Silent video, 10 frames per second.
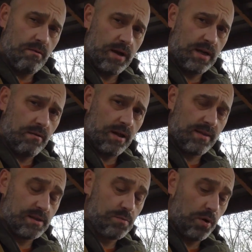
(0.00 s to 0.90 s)
Right, now
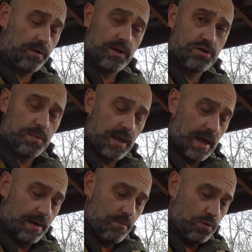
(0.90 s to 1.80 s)
at this point I should be
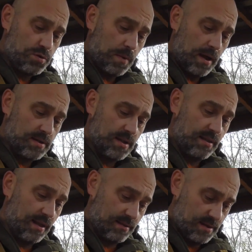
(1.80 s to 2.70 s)
getting more sparks
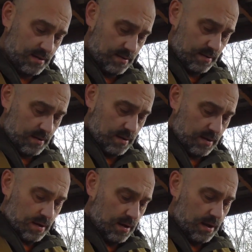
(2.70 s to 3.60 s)
than that,
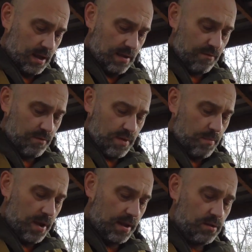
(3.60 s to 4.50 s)
even with the
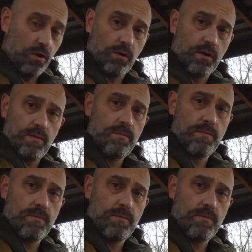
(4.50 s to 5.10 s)
paint on.